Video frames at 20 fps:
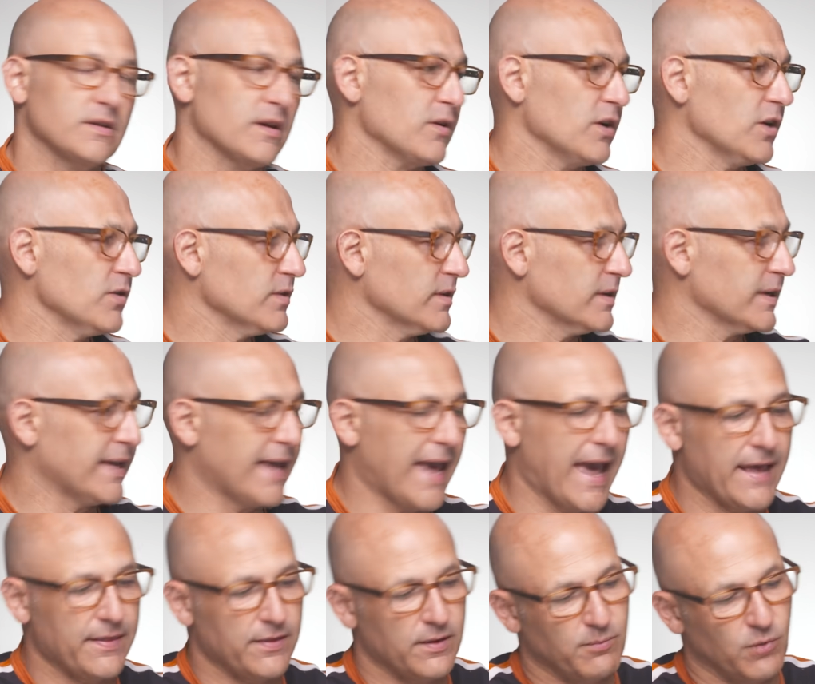I couldn't
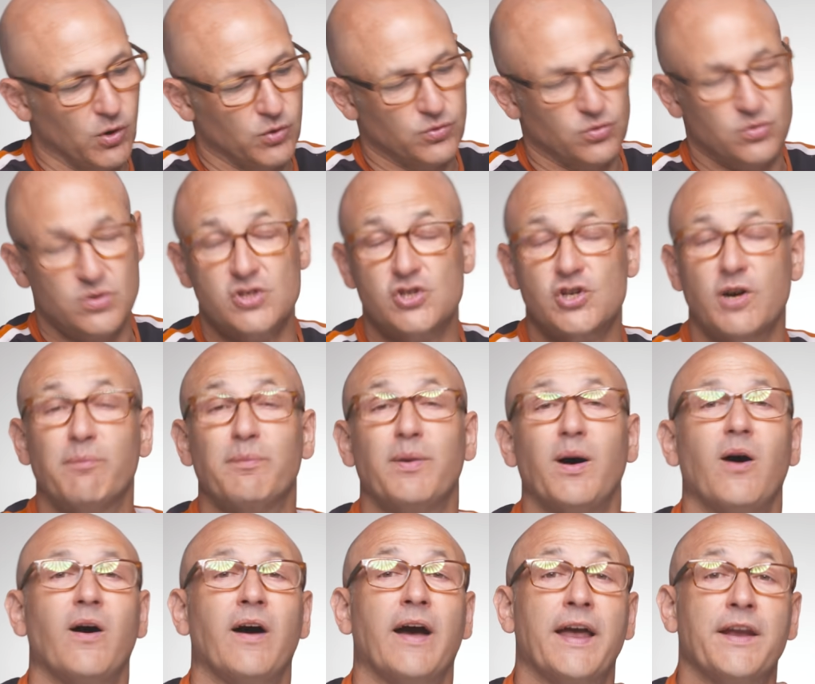get the model to jump
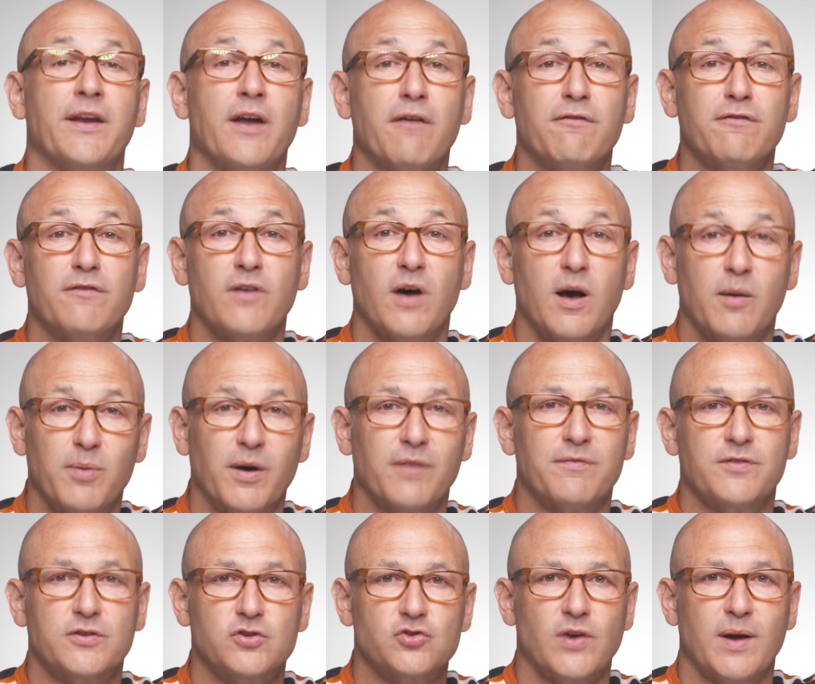high enough
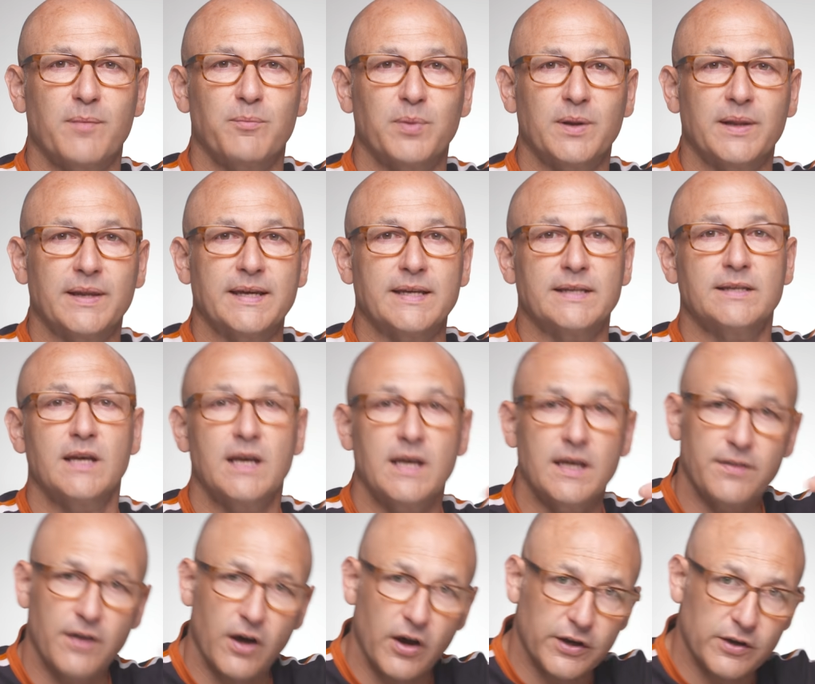above the trampoline
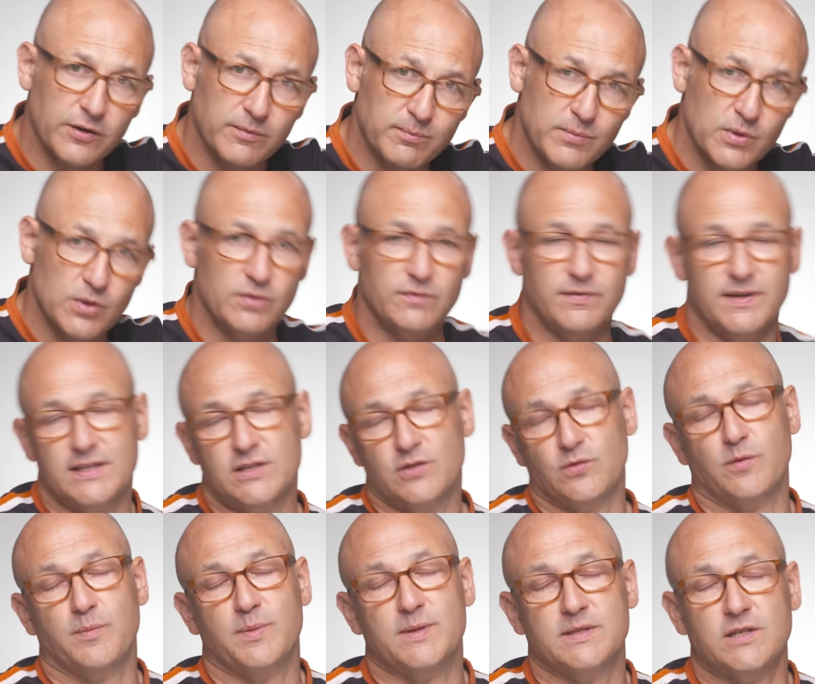that I could move
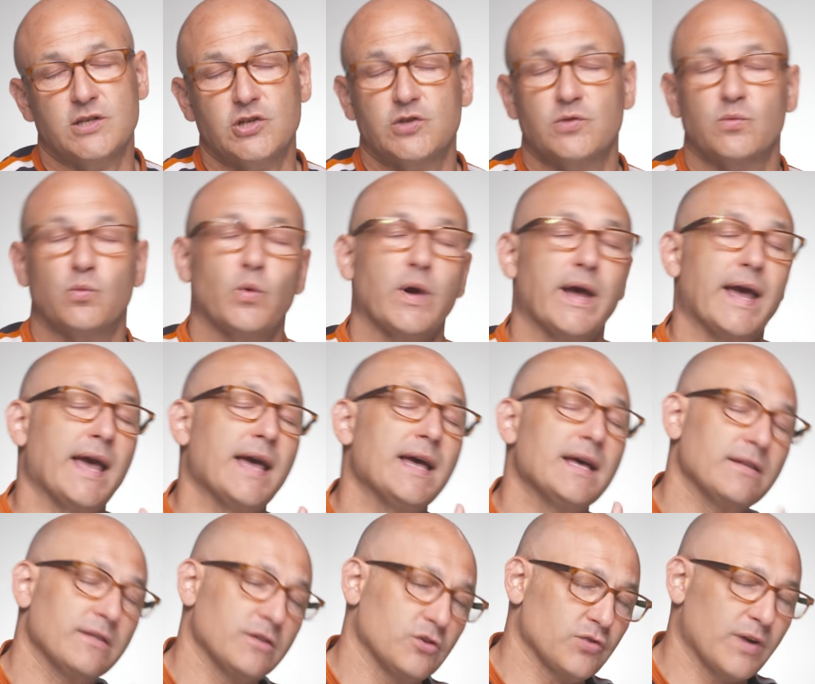into a position where
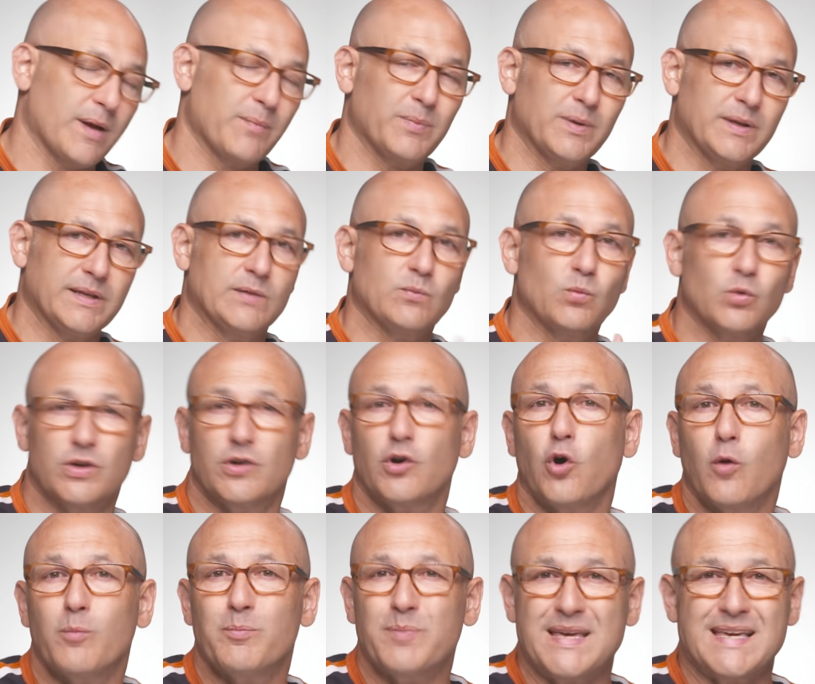the trampoline would
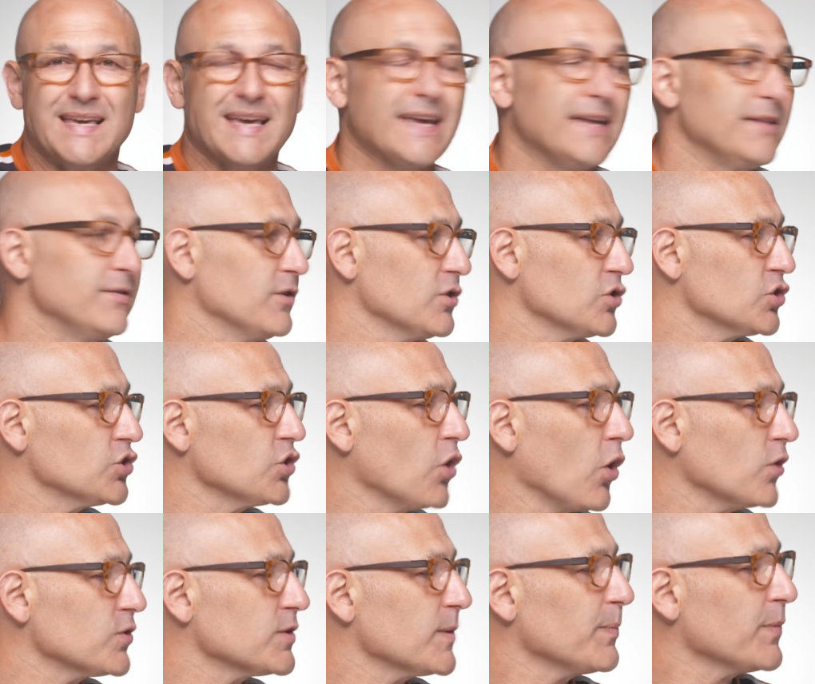not be in the
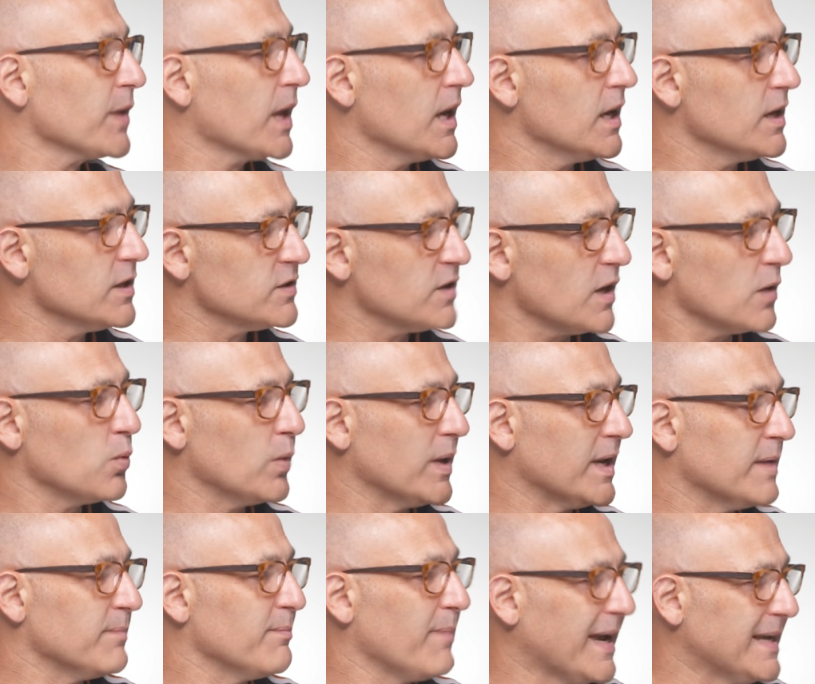shot. So
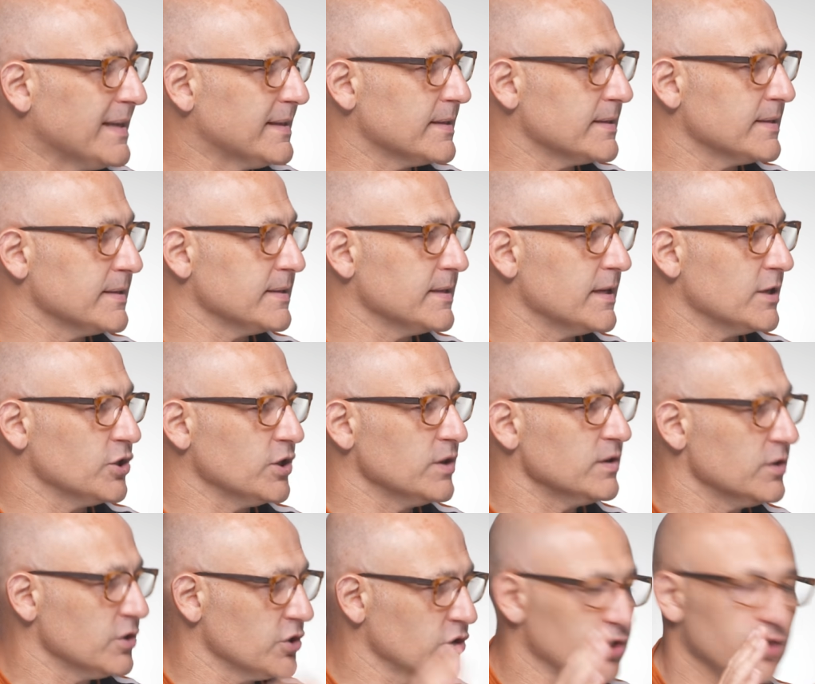we made the
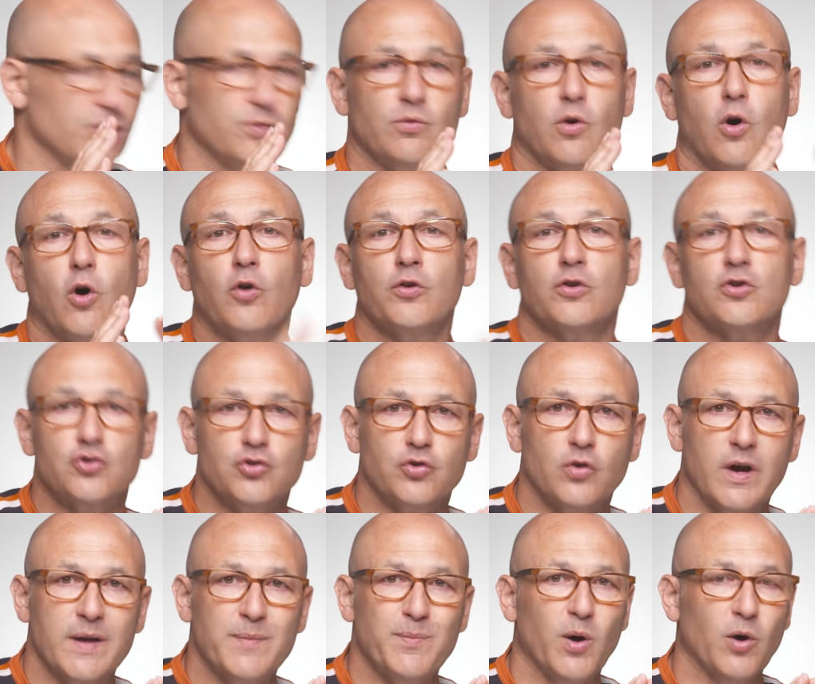decision to shoot on a
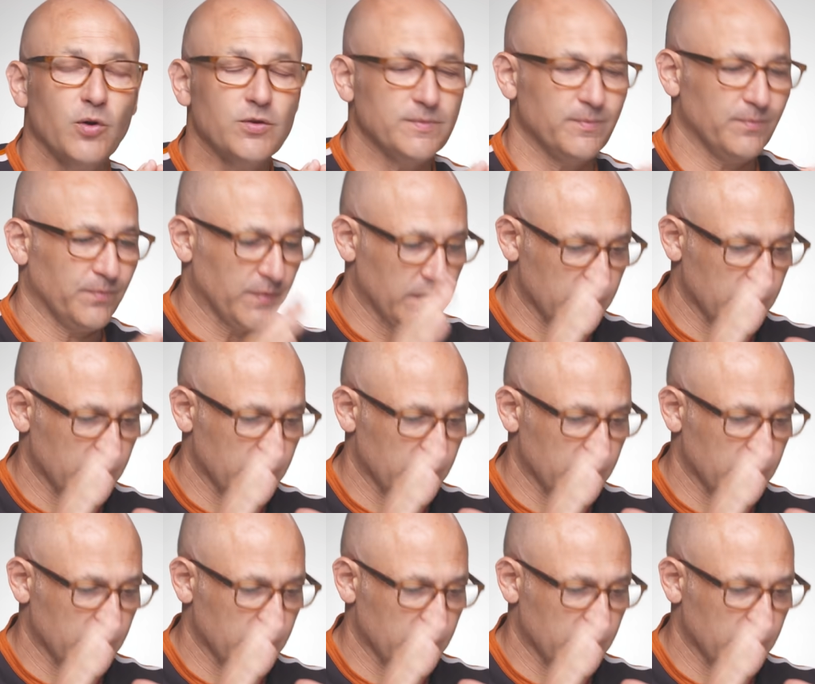tripod.